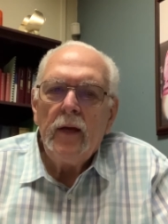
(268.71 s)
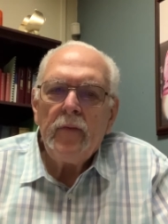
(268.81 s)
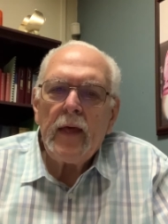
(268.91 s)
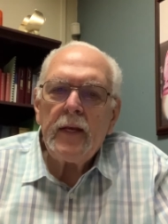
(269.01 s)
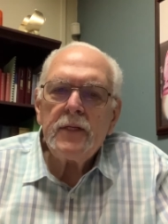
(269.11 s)

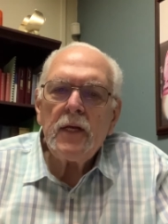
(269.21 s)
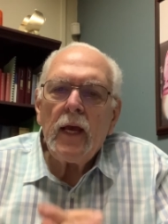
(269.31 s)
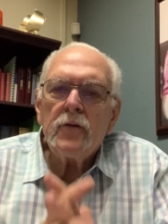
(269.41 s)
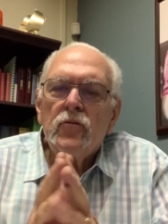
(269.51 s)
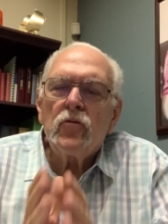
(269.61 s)
That is, he
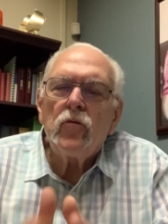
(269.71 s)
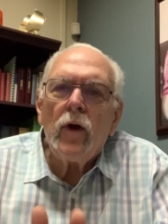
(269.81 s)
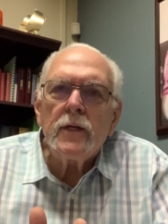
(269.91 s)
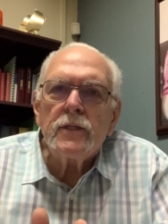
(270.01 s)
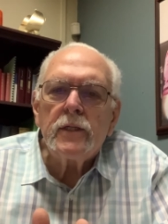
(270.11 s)
had
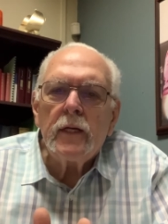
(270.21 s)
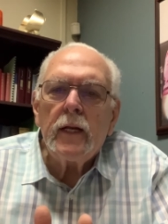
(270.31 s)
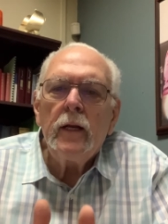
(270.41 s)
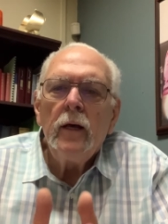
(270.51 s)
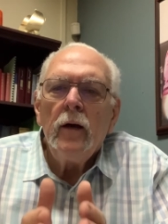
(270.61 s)
trusted
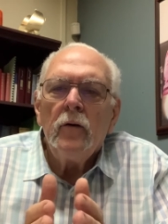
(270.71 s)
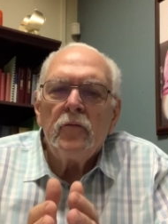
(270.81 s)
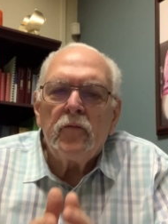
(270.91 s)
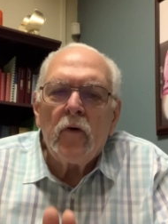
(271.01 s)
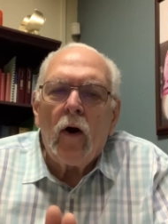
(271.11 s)
and
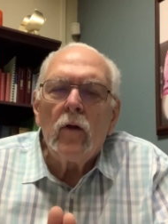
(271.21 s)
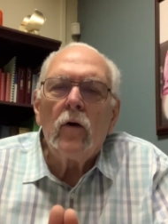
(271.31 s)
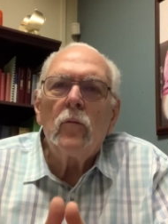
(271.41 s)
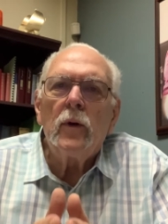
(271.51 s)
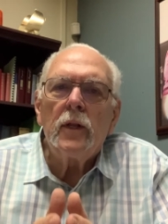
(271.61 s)

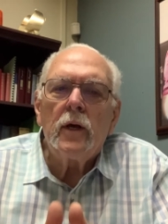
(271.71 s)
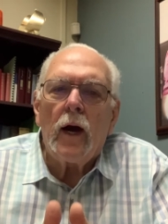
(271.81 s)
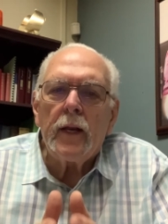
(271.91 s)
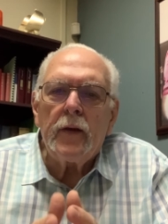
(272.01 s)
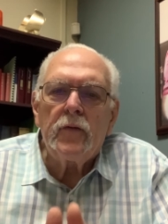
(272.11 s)
followed what
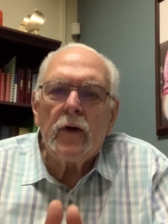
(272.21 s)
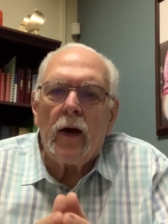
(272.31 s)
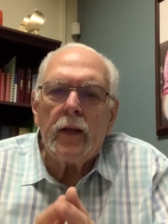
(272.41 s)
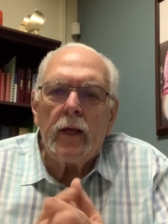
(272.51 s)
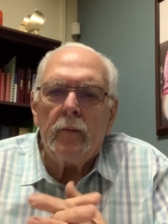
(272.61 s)
God had
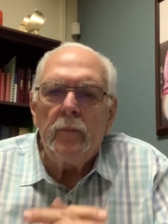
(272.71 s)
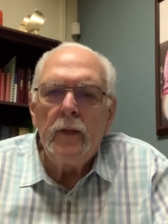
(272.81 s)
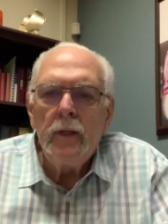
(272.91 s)
taught him